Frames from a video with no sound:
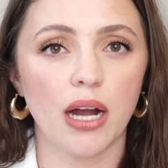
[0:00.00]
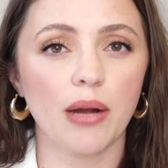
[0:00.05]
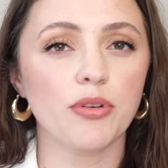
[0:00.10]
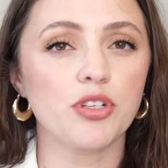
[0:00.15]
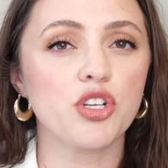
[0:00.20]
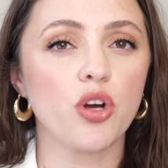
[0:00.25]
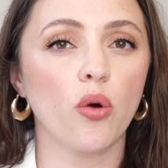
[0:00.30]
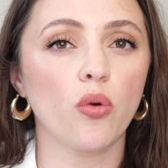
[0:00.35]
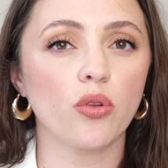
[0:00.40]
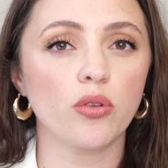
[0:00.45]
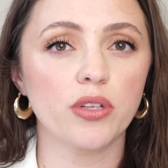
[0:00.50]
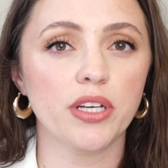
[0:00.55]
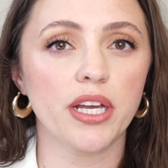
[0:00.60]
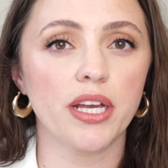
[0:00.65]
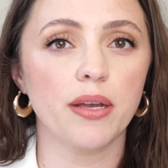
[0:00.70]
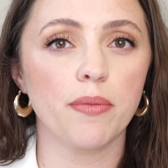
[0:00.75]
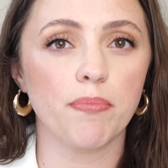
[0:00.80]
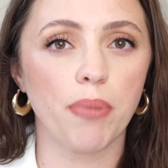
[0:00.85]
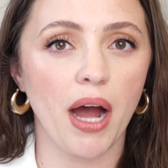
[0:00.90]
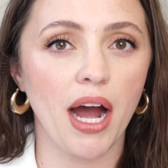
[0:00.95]
I would
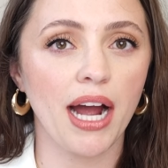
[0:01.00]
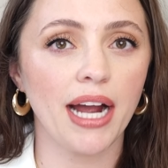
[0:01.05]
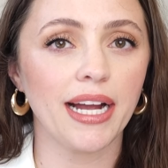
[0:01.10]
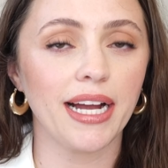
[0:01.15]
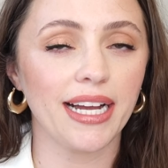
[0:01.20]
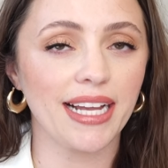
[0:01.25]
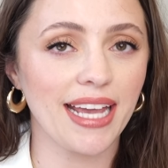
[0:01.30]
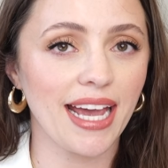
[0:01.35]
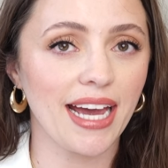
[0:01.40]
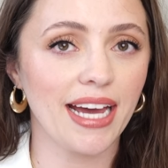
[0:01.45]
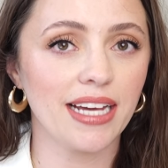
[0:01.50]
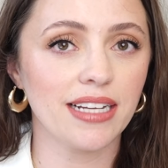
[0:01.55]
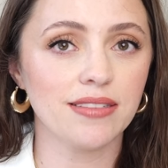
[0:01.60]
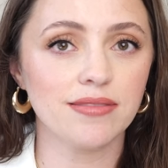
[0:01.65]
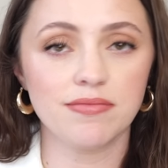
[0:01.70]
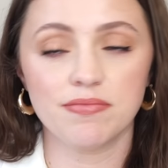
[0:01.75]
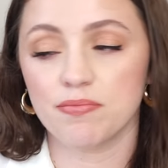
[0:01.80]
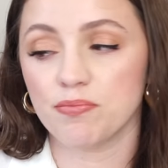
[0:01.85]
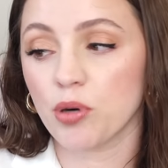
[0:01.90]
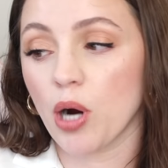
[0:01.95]
totally buy
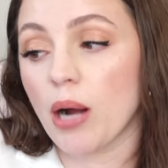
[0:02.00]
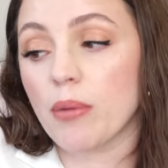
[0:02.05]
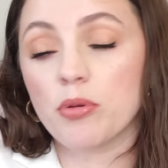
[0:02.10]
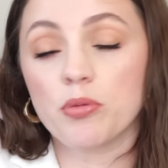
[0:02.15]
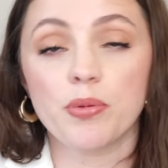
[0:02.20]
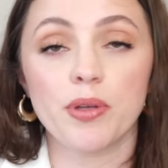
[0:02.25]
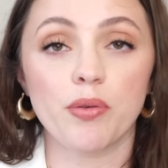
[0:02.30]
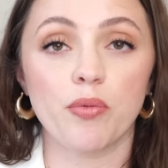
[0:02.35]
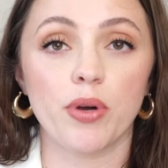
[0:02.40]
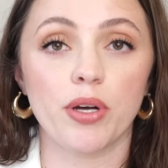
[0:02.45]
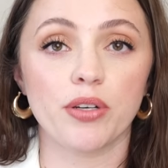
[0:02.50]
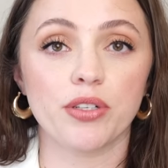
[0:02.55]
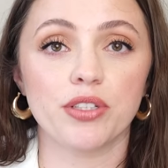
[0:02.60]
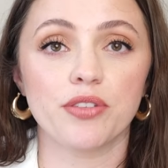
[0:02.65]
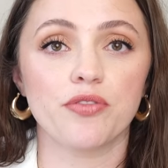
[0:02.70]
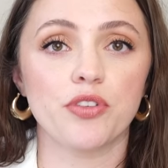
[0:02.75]
again, probably will in the